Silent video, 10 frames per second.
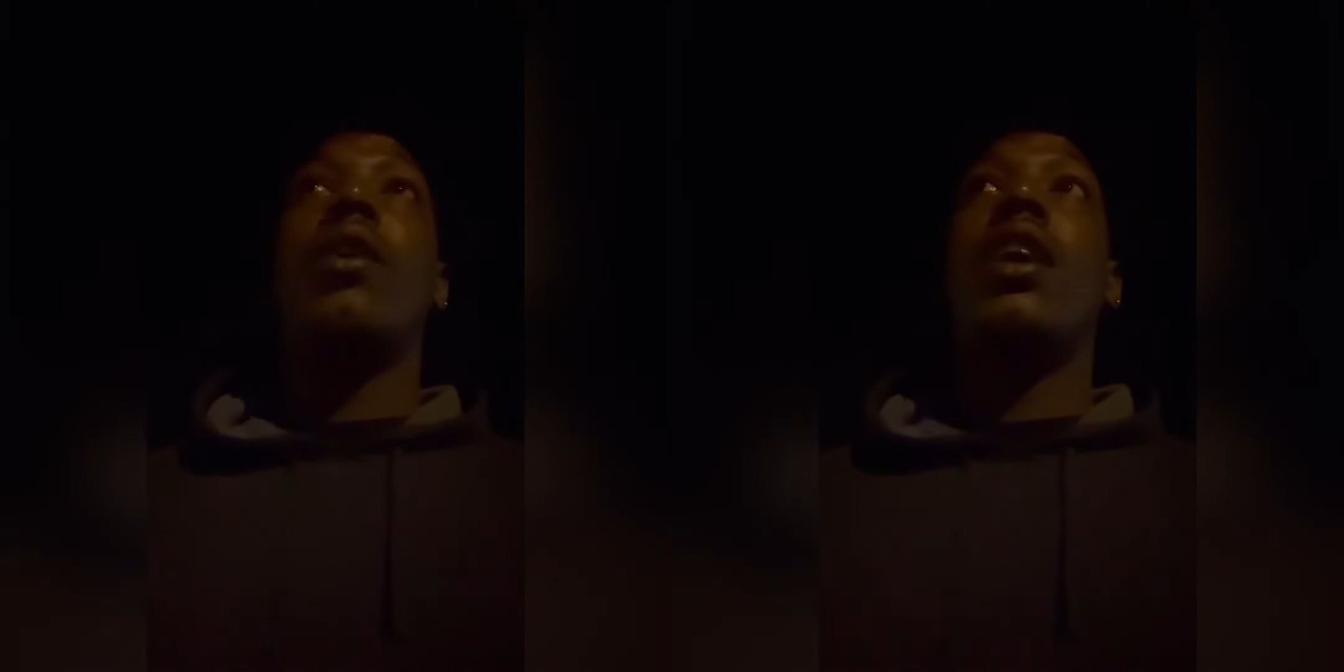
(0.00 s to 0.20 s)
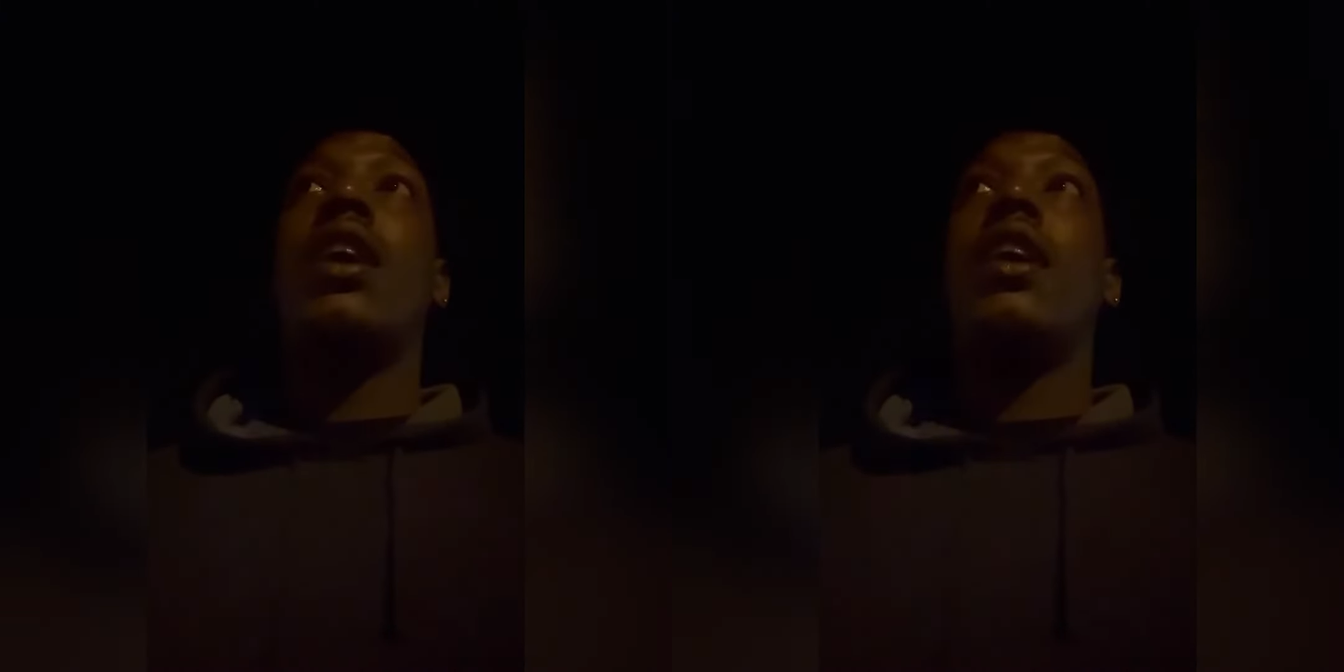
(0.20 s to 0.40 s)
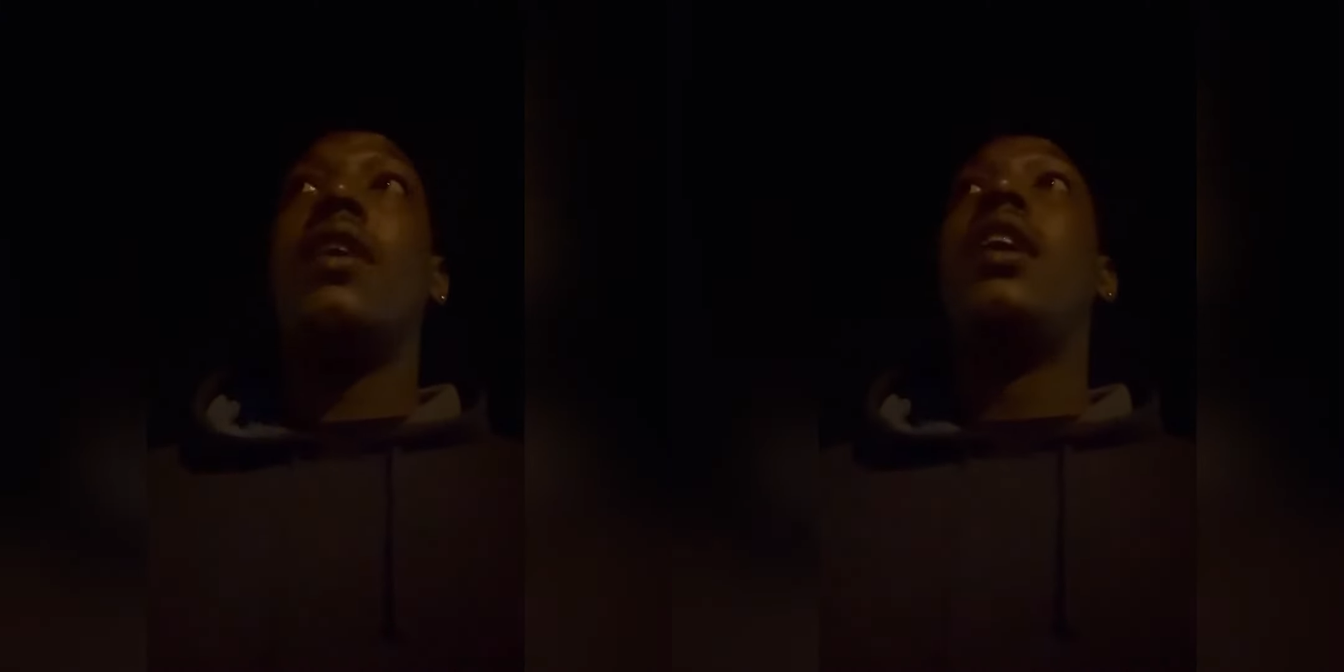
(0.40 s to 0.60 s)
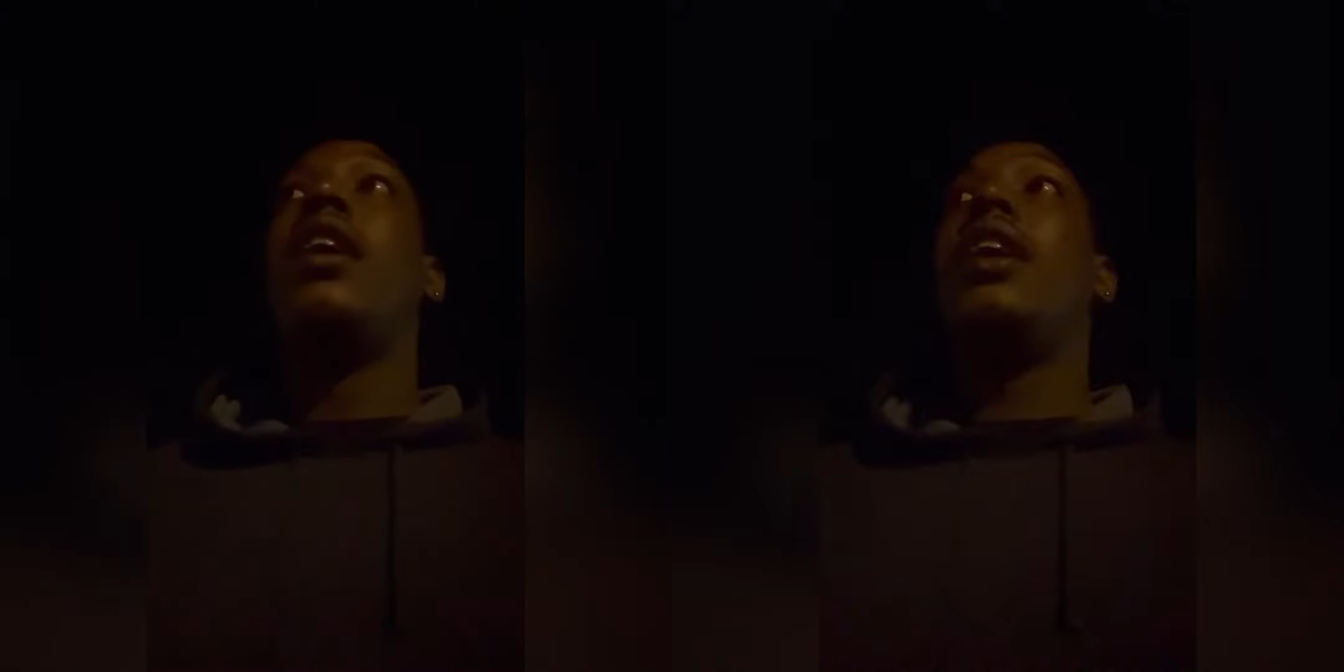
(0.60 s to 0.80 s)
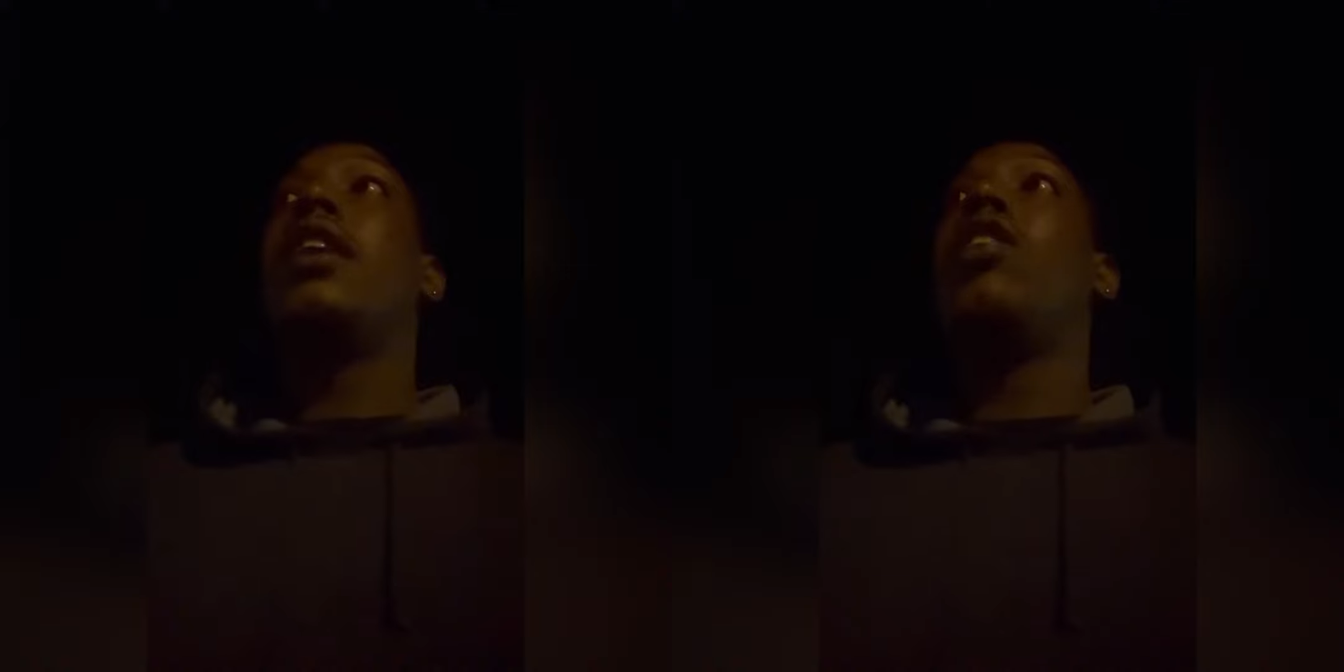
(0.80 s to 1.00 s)
Uh
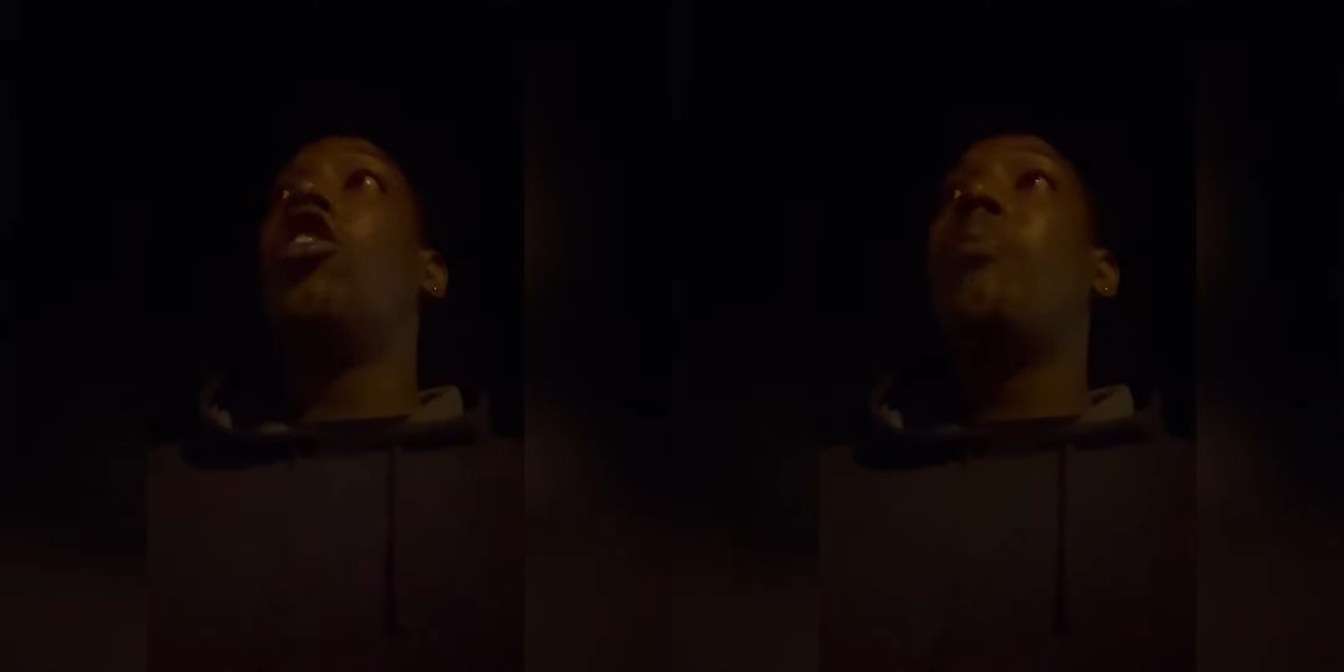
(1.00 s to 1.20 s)
he can go